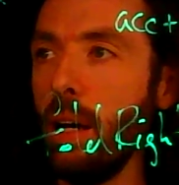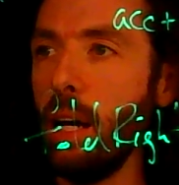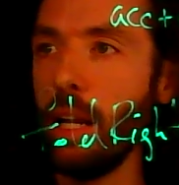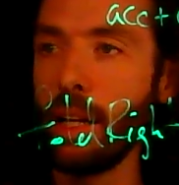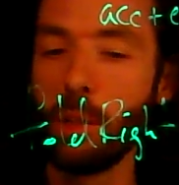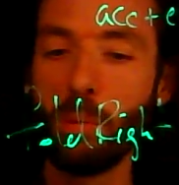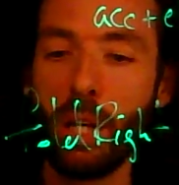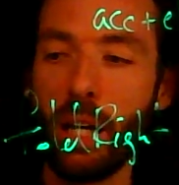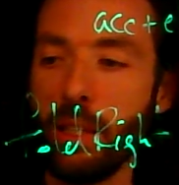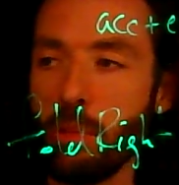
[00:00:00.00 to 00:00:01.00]
And I can
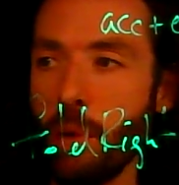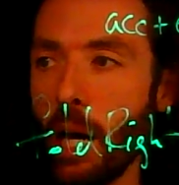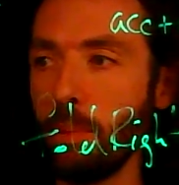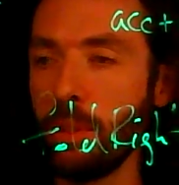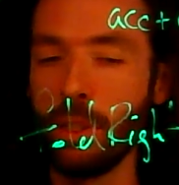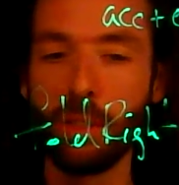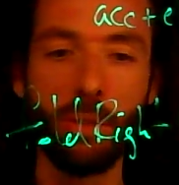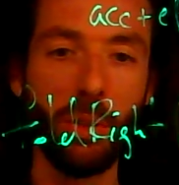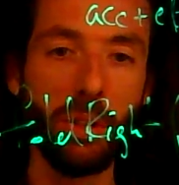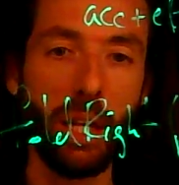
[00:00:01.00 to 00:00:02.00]
apply these maps and these
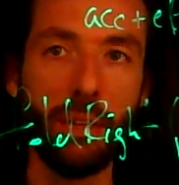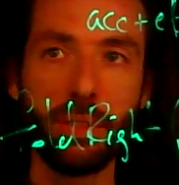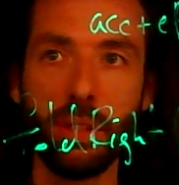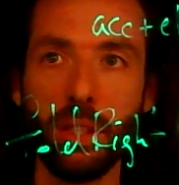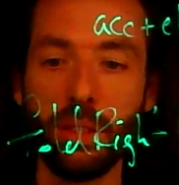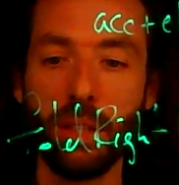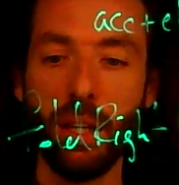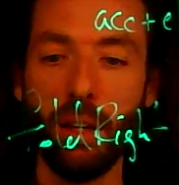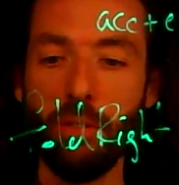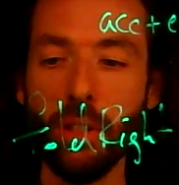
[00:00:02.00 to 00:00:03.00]
fold lefts and these
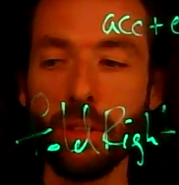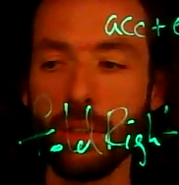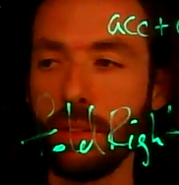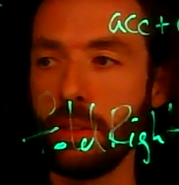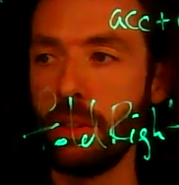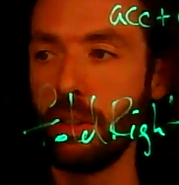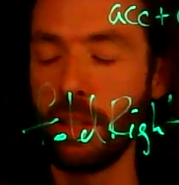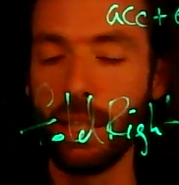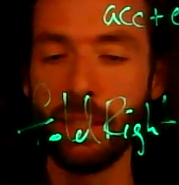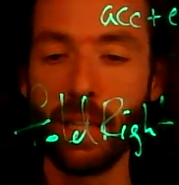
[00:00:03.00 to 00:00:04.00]
filters in order
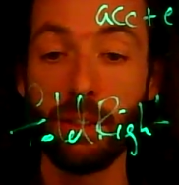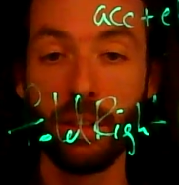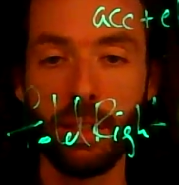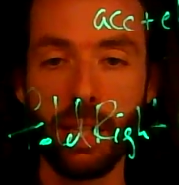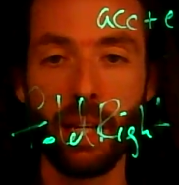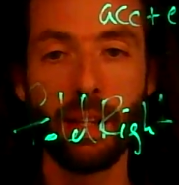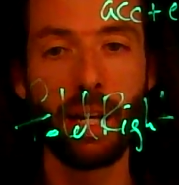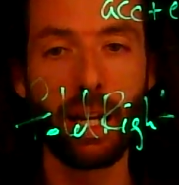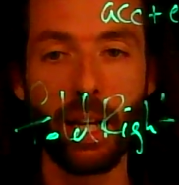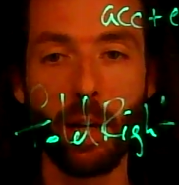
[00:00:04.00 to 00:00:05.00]
to get down to the data that
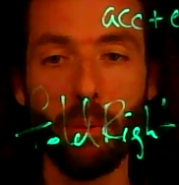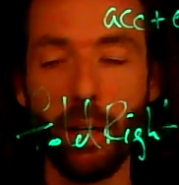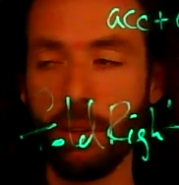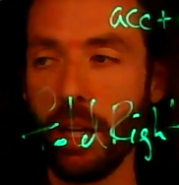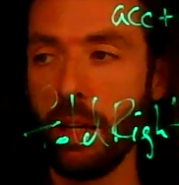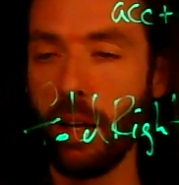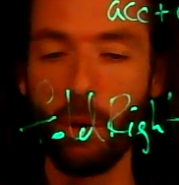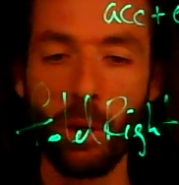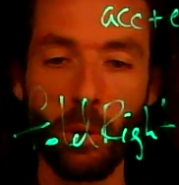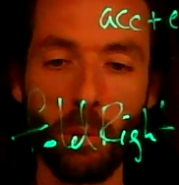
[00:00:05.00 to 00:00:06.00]
I care about, right? I
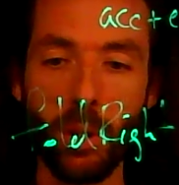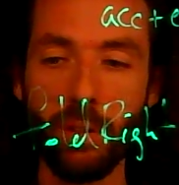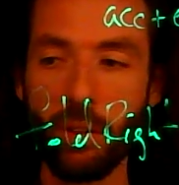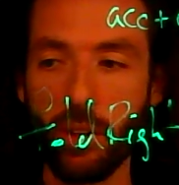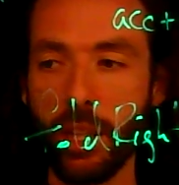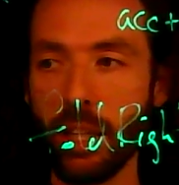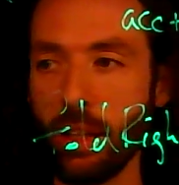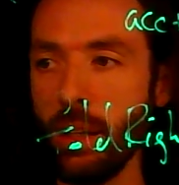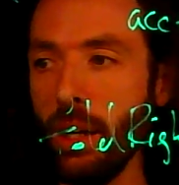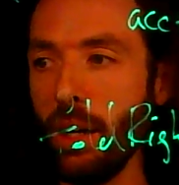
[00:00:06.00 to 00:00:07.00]
want to remove
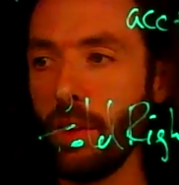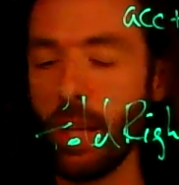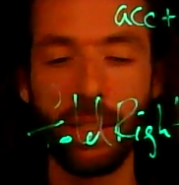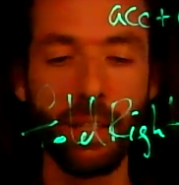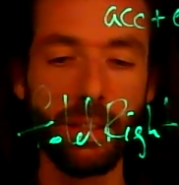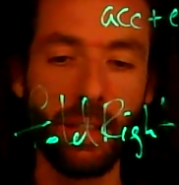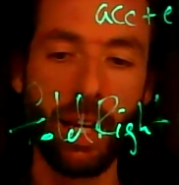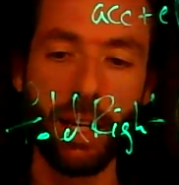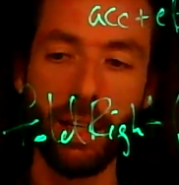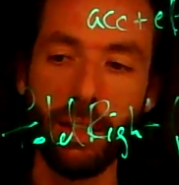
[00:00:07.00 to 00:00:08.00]
everything that doesn't
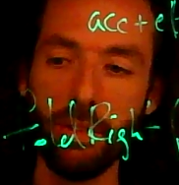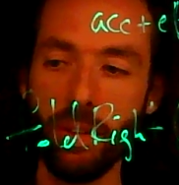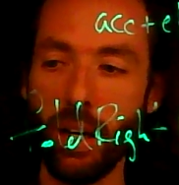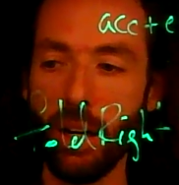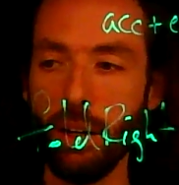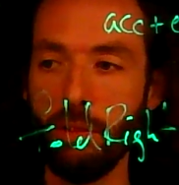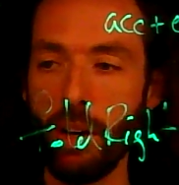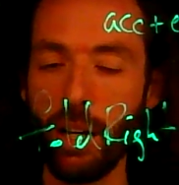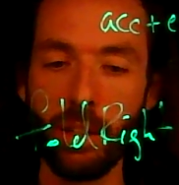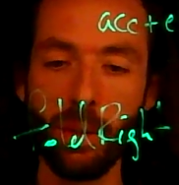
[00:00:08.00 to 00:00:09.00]
have
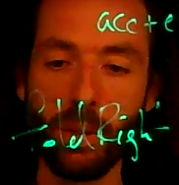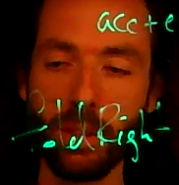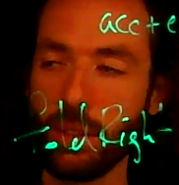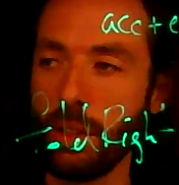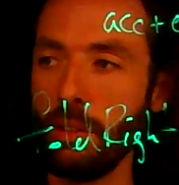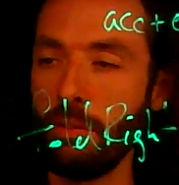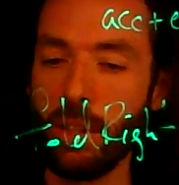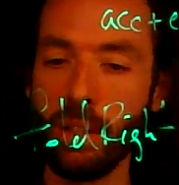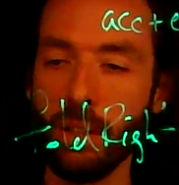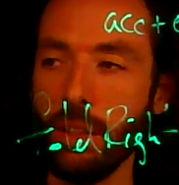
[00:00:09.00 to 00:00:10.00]
value in a certain
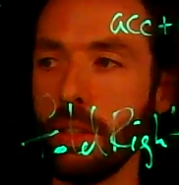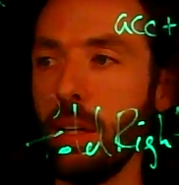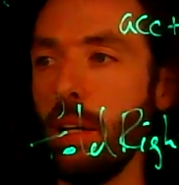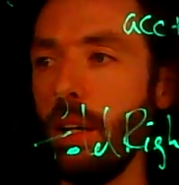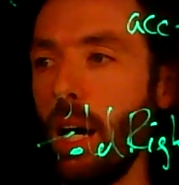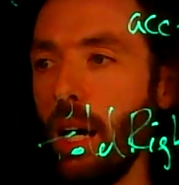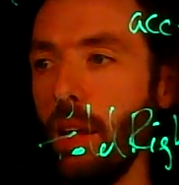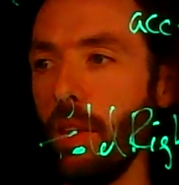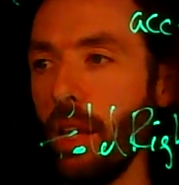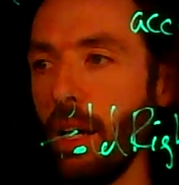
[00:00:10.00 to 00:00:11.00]
field,
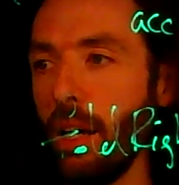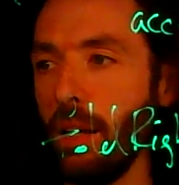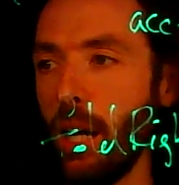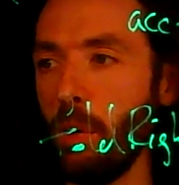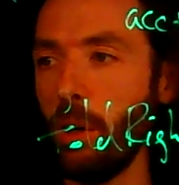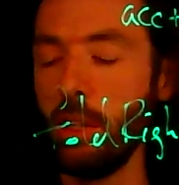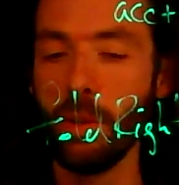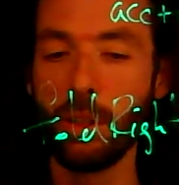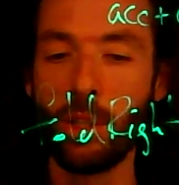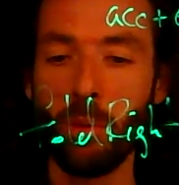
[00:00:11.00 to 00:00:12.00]
and then I want to
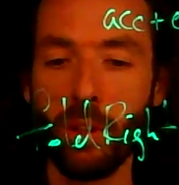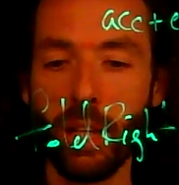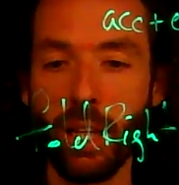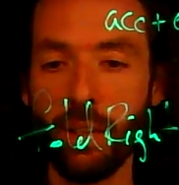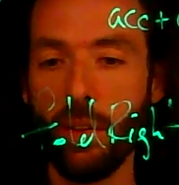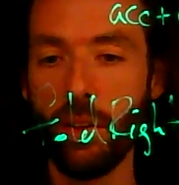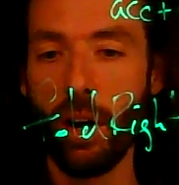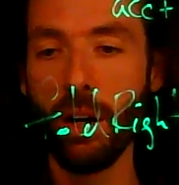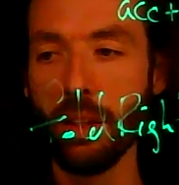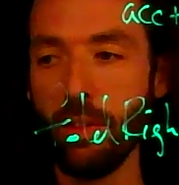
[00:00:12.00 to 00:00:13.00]
accumulate
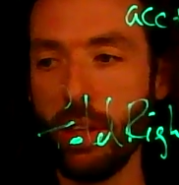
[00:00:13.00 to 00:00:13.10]
all of